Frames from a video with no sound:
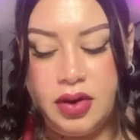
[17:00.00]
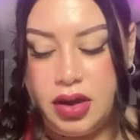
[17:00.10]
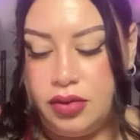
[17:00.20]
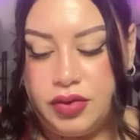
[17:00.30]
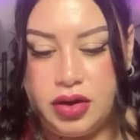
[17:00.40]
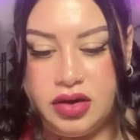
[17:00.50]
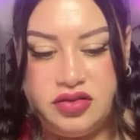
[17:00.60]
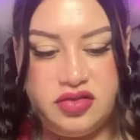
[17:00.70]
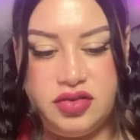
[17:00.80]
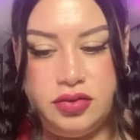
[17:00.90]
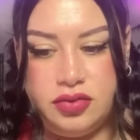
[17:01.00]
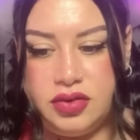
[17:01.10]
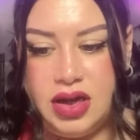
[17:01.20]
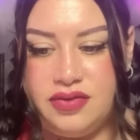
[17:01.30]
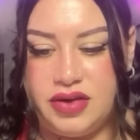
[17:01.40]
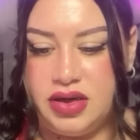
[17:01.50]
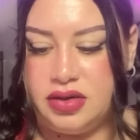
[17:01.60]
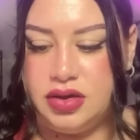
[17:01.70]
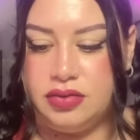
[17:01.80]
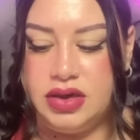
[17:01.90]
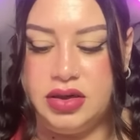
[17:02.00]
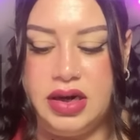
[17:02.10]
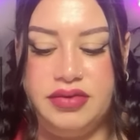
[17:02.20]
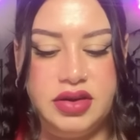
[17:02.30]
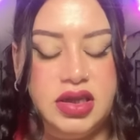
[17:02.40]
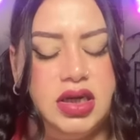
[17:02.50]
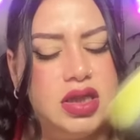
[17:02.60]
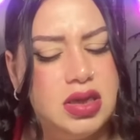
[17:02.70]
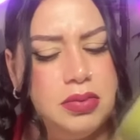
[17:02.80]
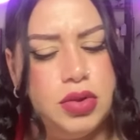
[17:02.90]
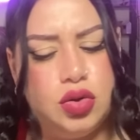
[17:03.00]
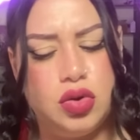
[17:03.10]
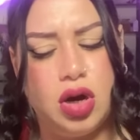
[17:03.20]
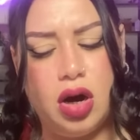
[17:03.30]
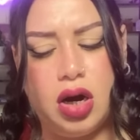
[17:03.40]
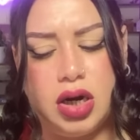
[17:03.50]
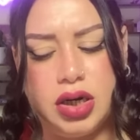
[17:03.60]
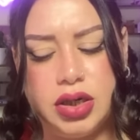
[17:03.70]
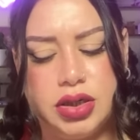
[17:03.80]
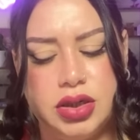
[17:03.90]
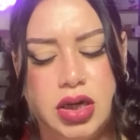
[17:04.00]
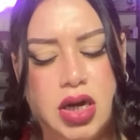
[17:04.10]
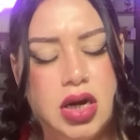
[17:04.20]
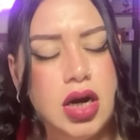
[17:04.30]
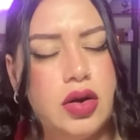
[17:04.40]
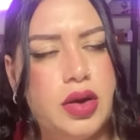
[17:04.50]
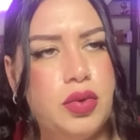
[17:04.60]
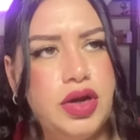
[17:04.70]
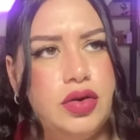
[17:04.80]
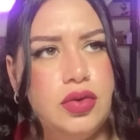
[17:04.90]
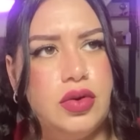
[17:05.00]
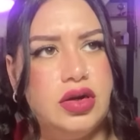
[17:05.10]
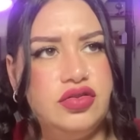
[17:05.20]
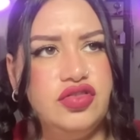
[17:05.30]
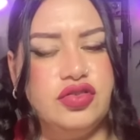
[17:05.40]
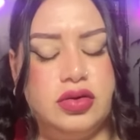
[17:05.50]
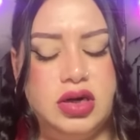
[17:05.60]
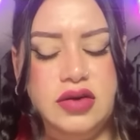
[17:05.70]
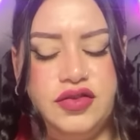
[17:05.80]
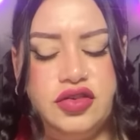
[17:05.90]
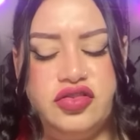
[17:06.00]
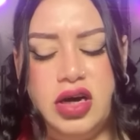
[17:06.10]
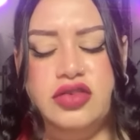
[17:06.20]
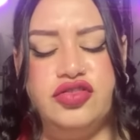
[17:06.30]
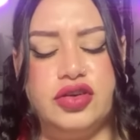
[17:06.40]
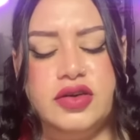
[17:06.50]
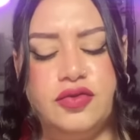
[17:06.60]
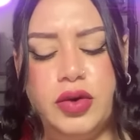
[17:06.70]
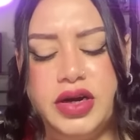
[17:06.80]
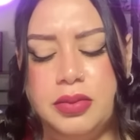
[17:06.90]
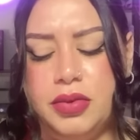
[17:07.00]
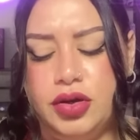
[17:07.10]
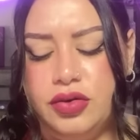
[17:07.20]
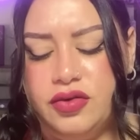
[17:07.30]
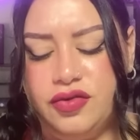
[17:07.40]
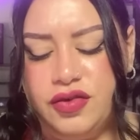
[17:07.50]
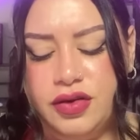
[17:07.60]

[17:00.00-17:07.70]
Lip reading: In regards to love and career, everything. The moon card. Okay, what are you unsure of? You're unsure of where to move?